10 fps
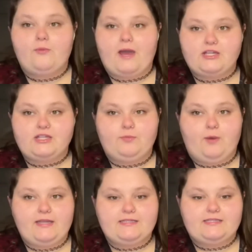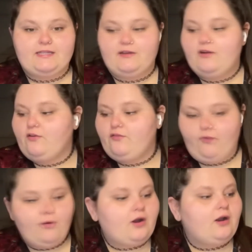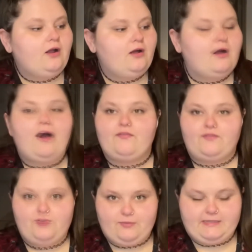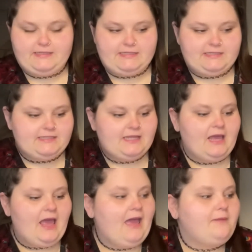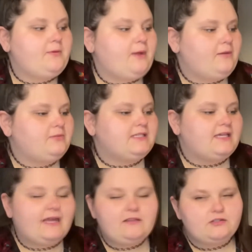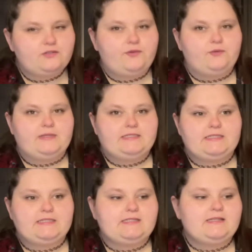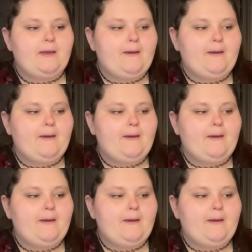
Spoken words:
actually went for a few reasons, and we were able to get those few reasons.